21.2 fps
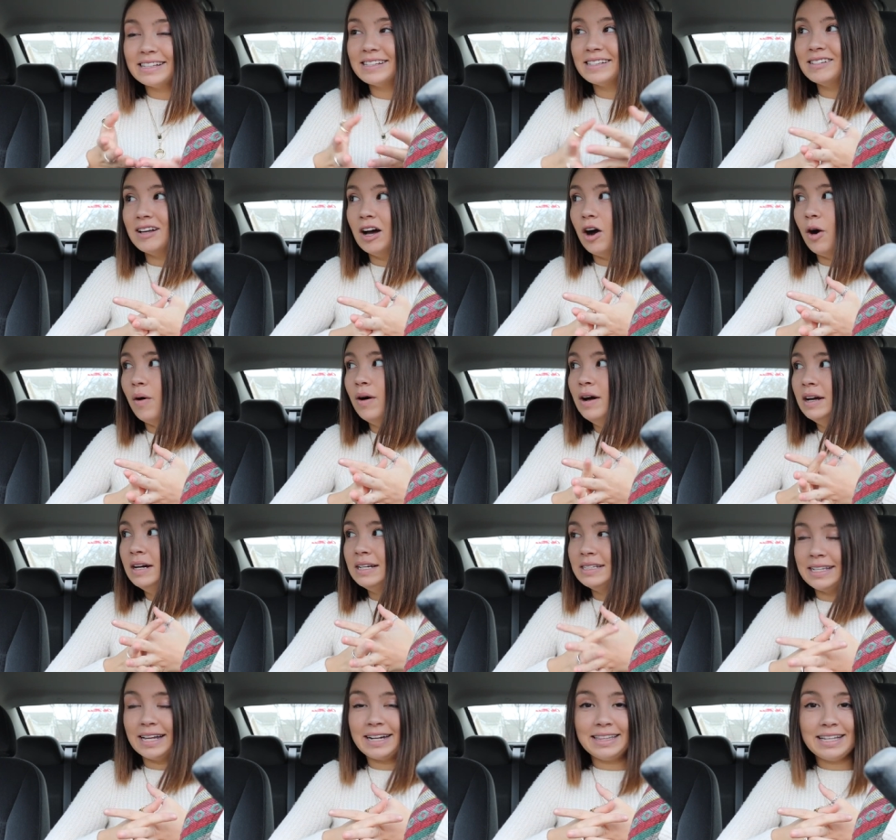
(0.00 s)
So
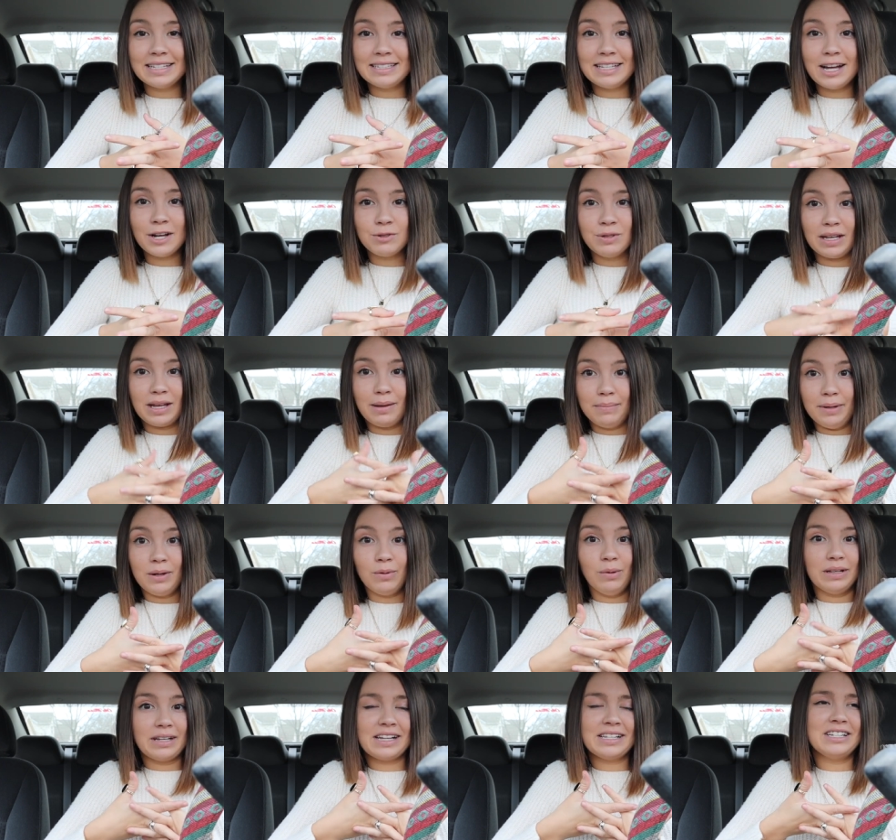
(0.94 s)
sending that text like a
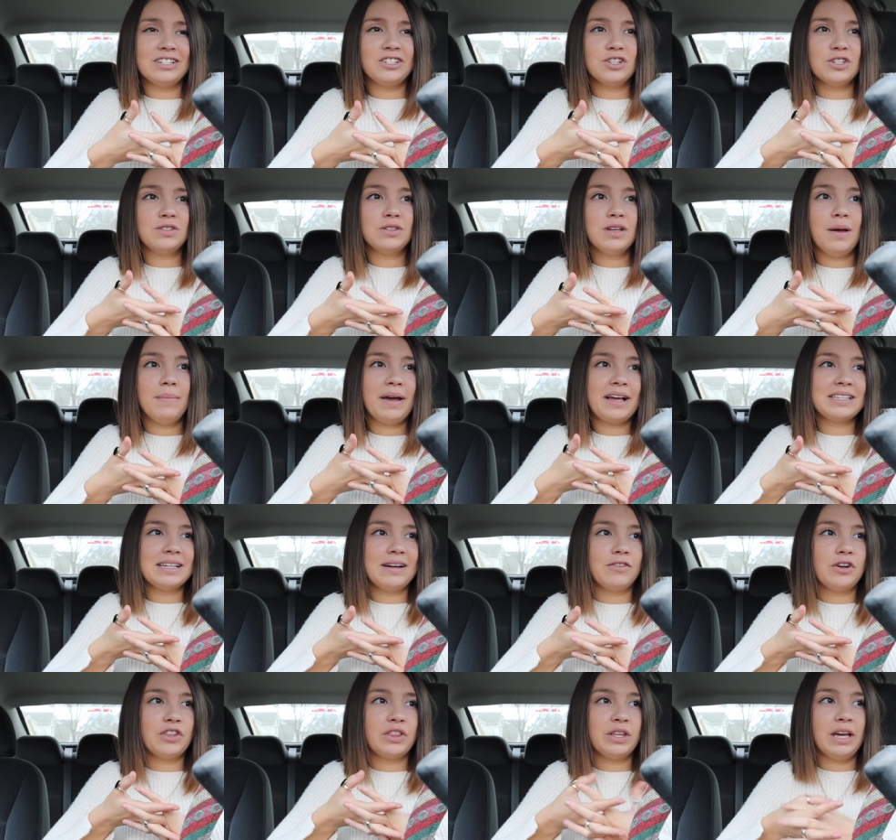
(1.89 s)
big one because it just, it makes
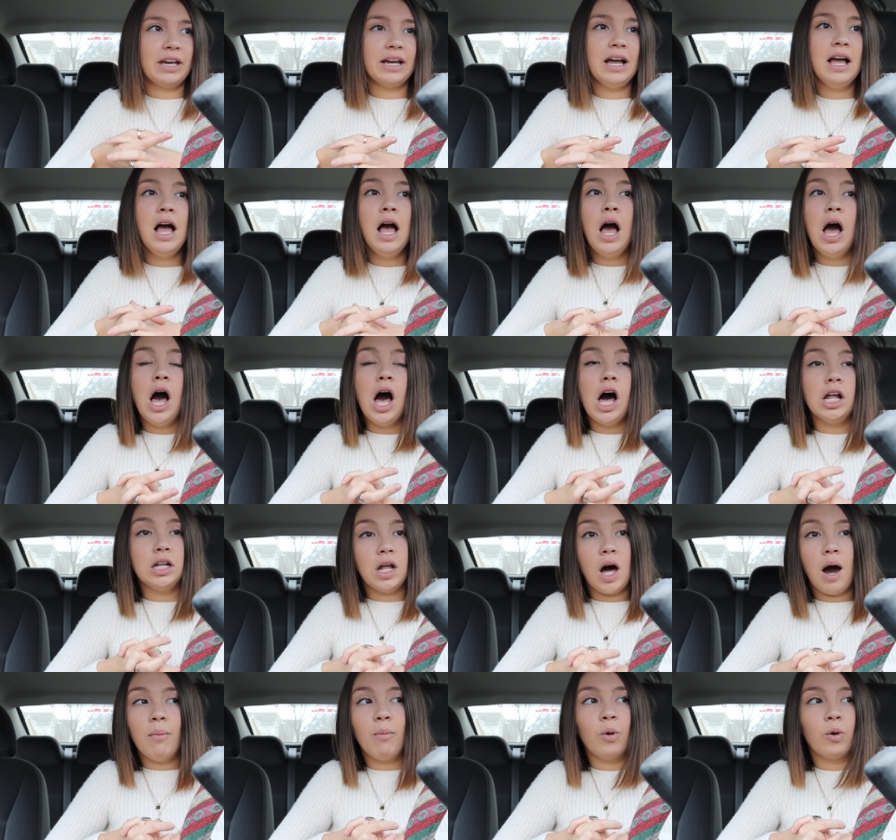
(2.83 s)
everything a
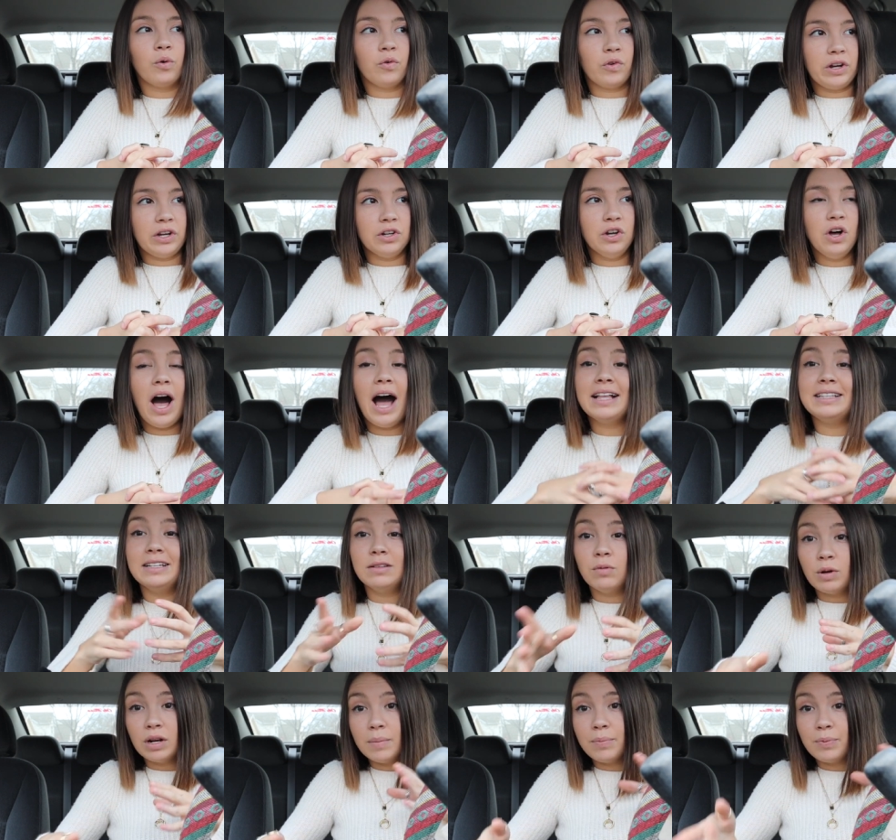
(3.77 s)
lot more real. I
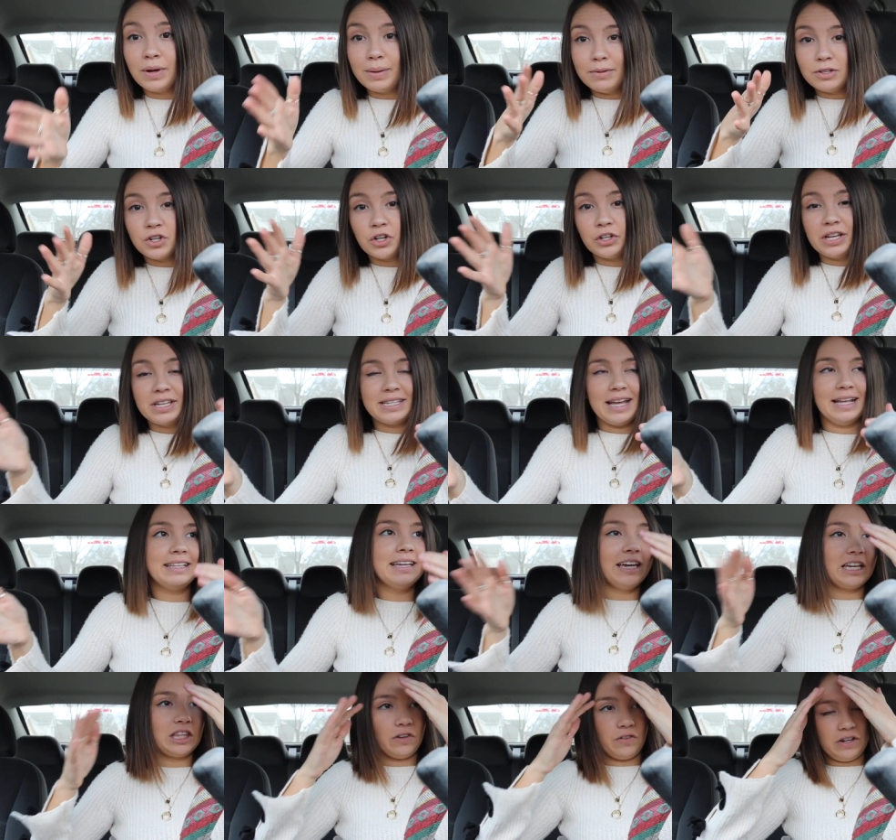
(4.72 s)
didn't want to prematurely send
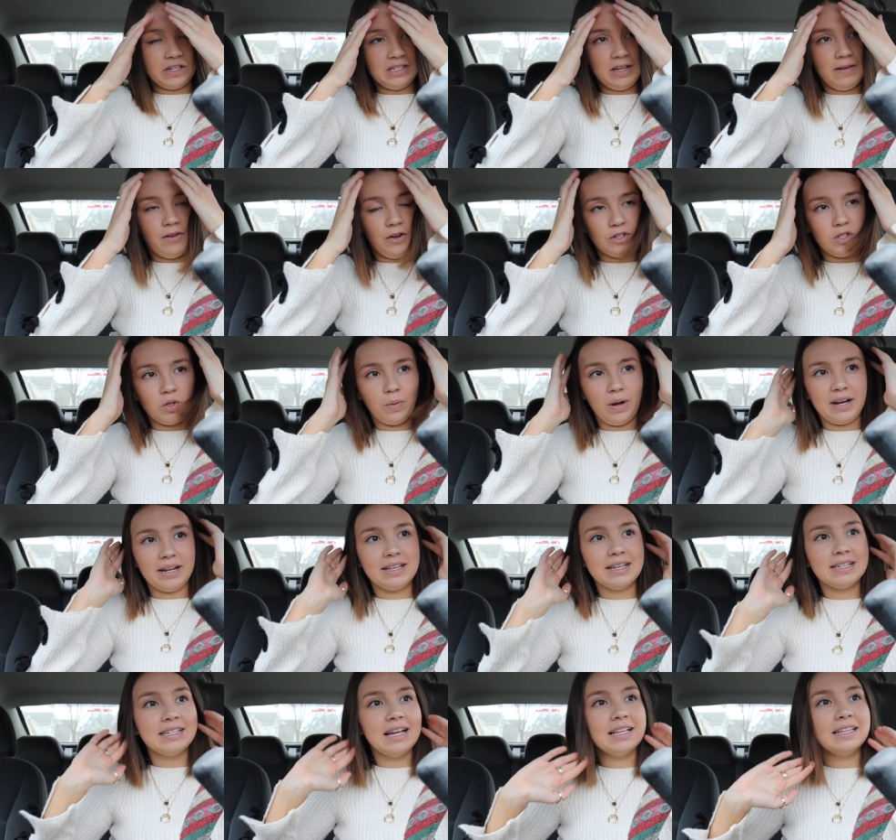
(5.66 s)
it. Like the reason I've also
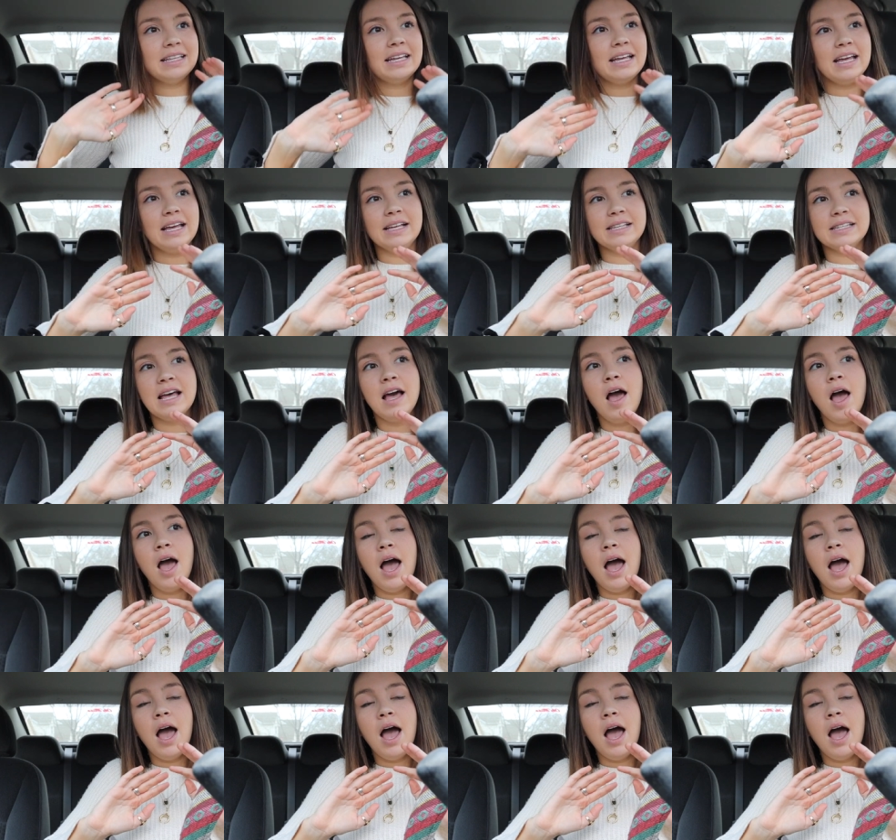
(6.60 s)
waited to send it is